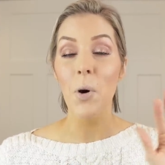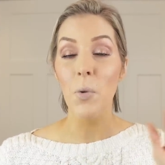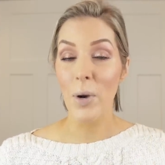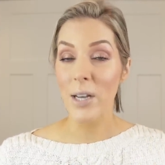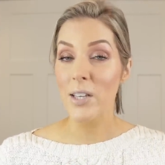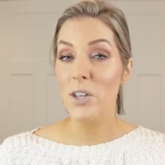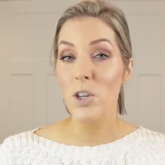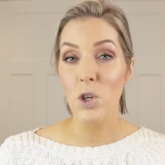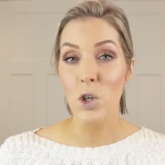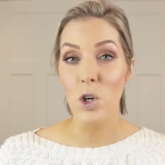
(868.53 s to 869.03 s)
but
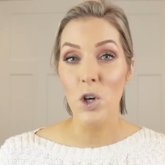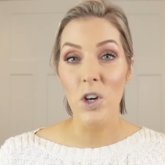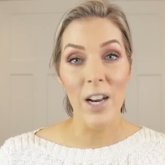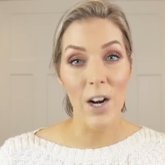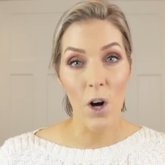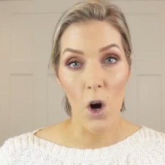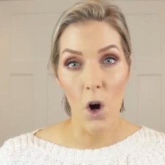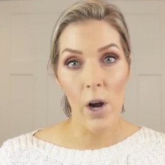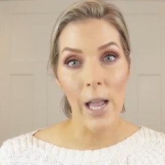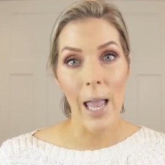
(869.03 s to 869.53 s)
rest assured,
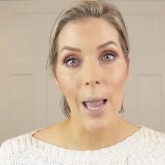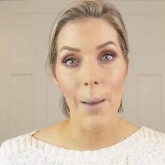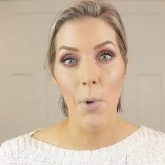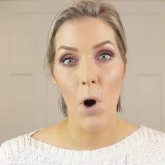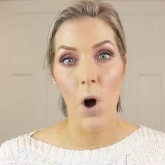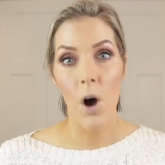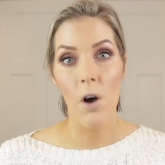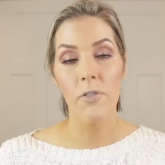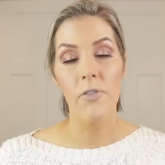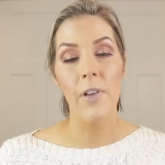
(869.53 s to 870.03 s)
it all came
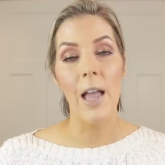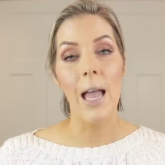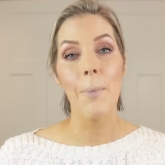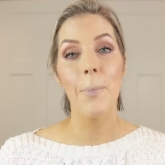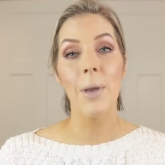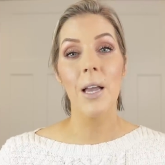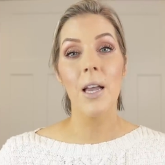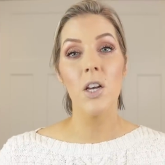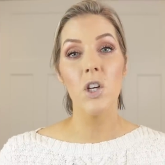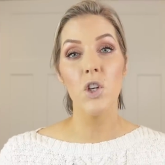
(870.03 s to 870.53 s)
off.
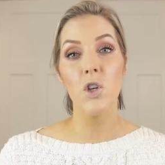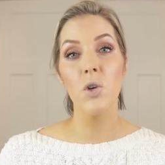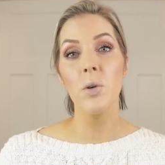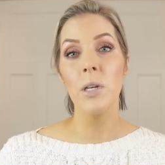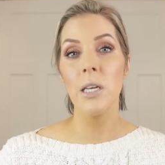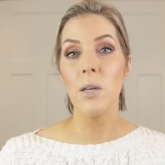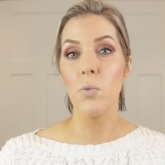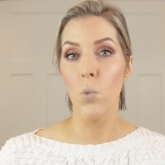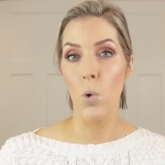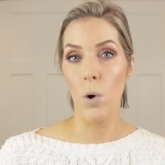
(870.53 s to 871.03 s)
And because you
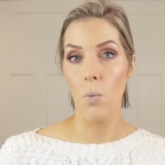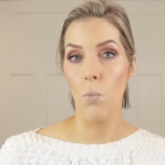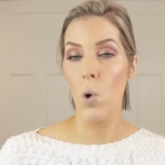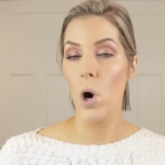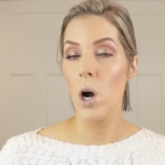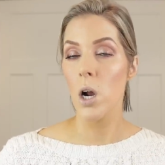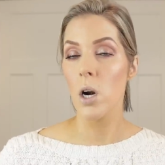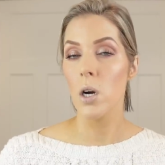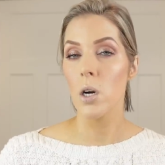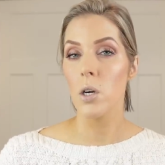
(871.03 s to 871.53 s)
need warm
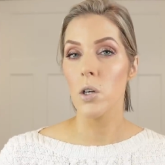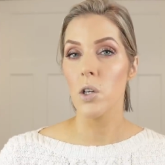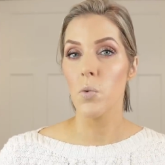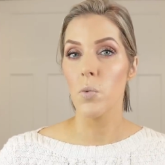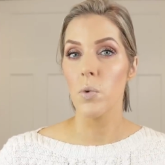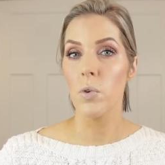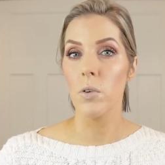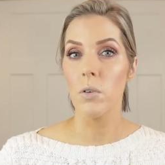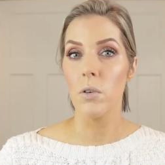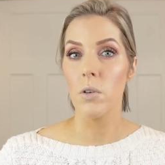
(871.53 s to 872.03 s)
water to,
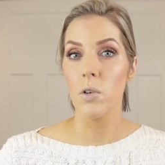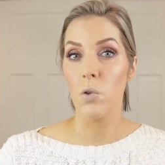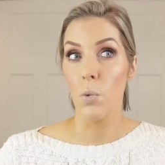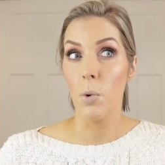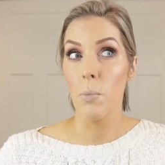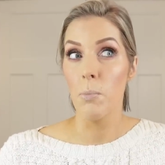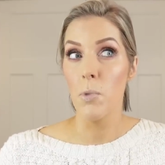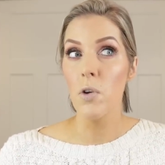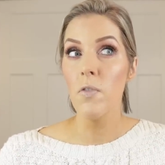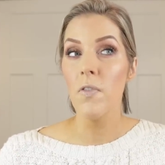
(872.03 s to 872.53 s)
re to
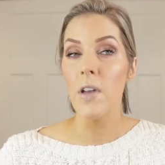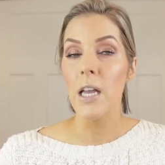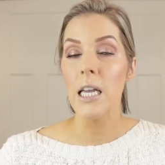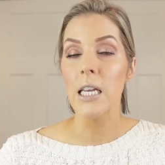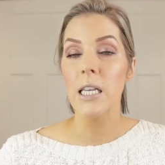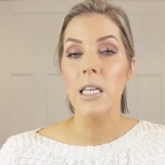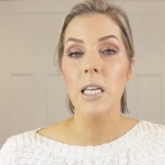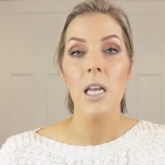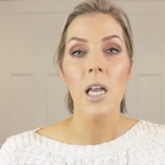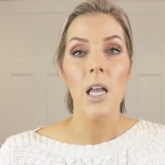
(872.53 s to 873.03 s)
remove
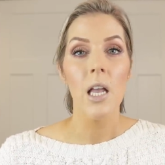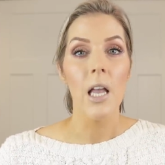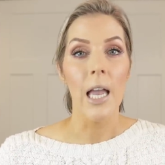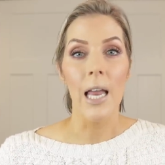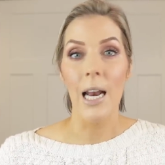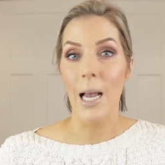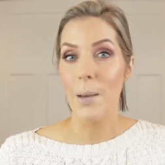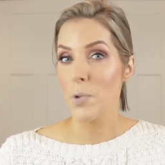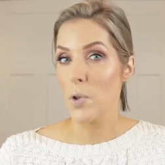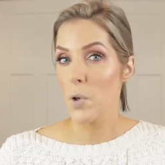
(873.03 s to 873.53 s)
it,
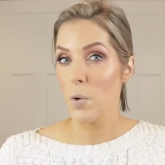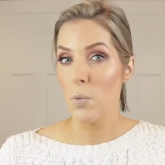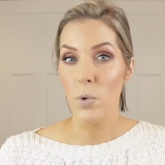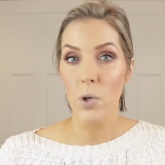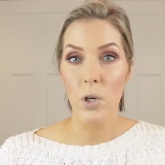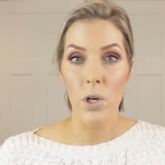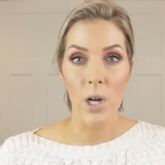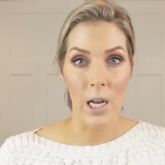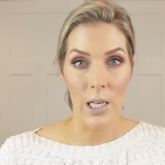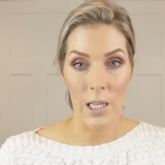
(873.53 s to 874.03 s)
it absolutely
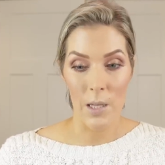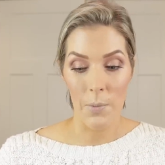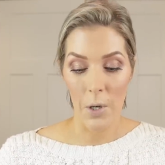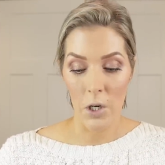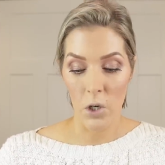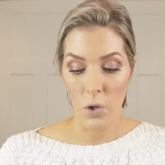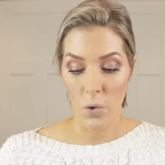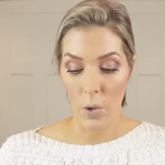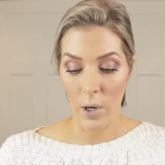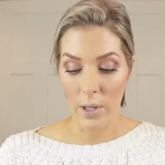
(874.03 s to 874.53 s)
will not
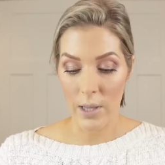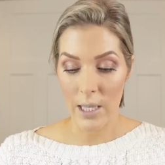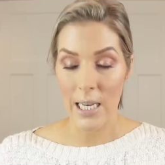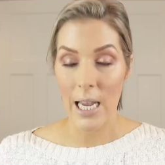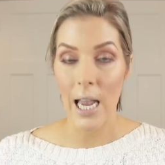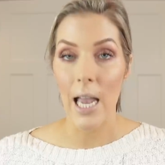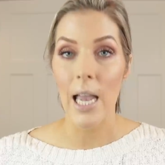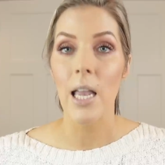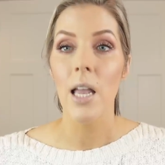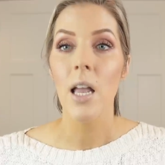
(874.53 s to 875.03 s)
smudge throughout
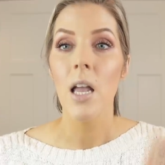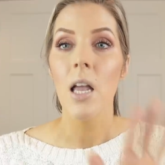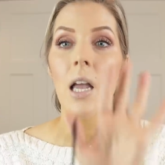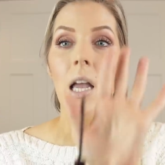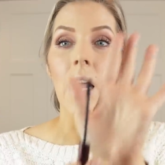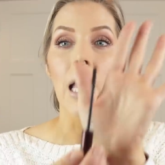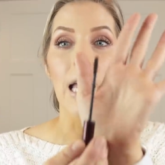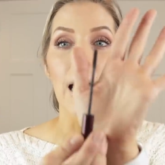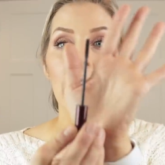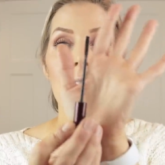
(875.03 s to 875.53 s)
the day.
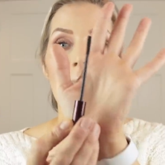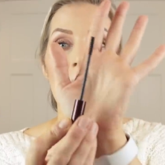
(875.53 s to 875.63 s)
It